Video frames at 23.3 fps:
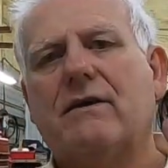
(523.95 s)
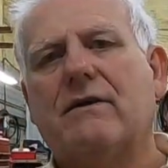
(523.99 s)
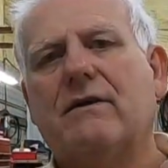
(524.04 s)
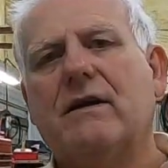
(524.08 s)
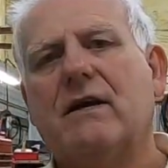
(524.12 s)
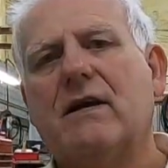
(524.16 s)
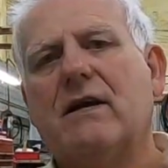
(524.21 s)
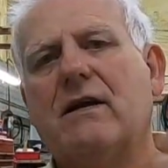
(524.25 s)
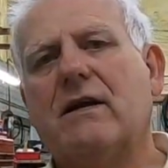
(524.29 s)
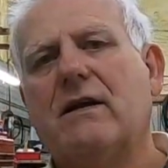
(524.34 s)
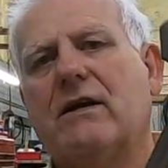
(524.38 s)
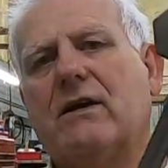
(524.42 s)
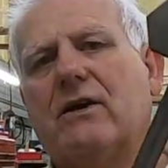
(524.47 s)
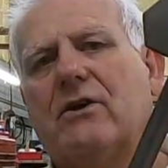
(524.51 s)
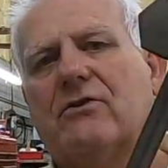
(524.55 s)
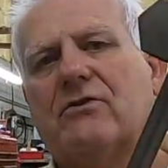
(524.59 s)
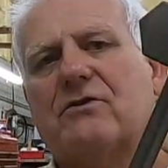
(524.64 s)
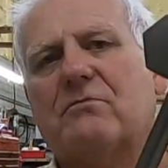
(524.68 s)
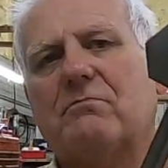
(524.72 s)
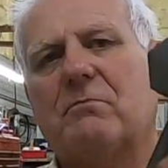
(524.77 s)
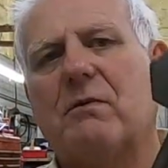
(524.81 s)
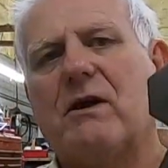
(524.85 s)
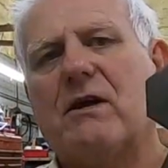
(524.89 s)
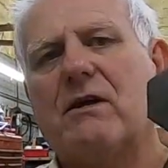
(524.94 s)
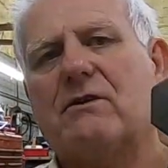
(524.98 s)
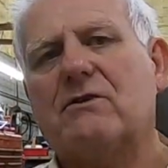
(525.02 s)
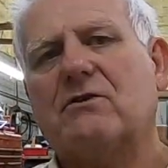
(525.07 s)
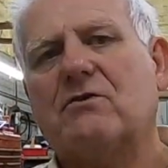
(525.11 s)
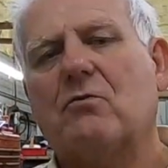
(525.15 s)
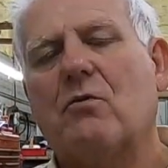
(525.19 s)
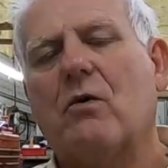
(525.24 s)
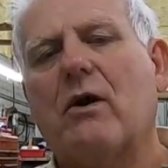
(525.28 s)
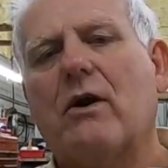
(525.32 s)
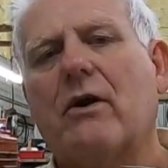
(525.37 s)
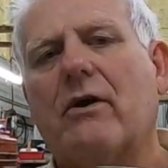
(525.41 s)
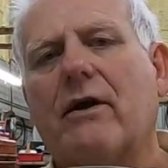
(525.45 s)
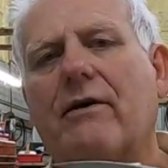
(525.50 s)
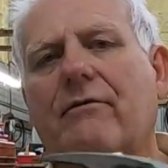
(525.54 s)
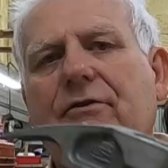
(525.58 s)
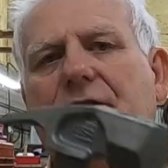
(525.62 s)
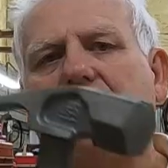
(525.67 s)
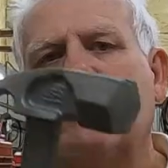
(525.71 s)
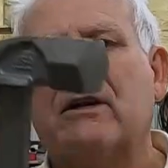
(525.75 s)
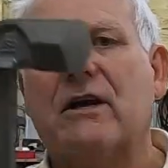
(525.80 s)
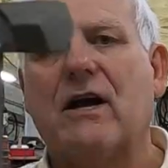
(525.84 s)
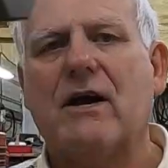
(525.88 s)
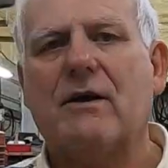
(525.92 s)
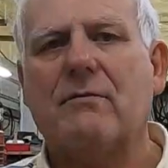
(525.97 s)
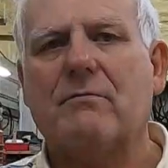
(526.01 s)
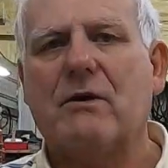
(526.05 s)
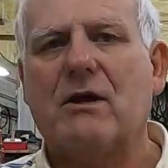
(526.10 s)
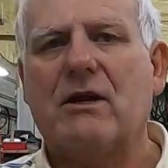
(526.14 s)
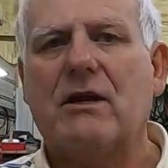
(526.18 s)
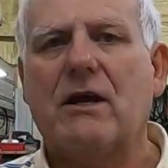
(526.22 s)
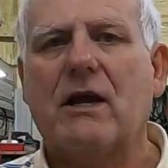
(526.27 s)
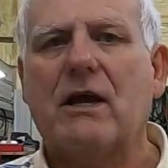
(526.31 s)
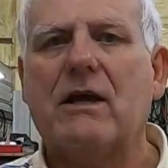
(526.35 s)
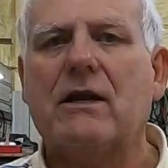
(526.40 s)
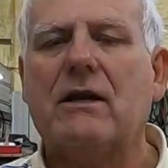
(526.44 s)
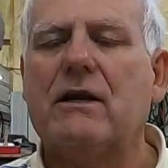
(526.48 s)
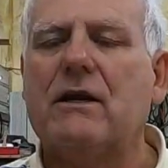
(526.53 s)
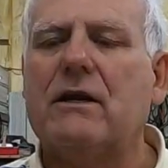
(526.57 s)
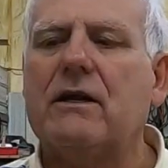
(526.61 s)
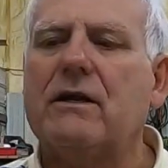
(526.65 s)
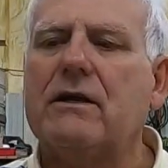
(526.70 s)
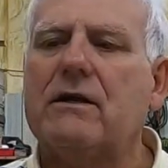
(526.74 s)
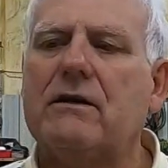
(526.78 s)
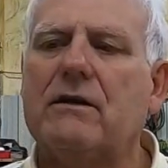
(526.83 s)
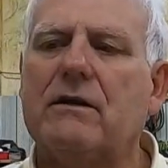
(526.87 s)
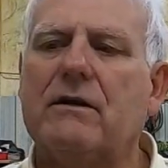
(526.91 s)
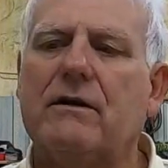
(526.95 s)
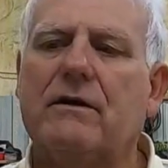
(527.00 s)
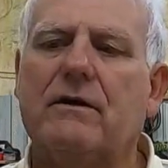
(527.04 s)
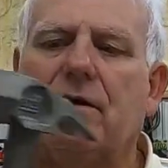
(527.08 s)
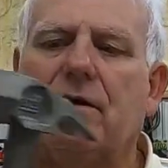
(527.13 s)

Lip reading: needing your speed square every time you needed it.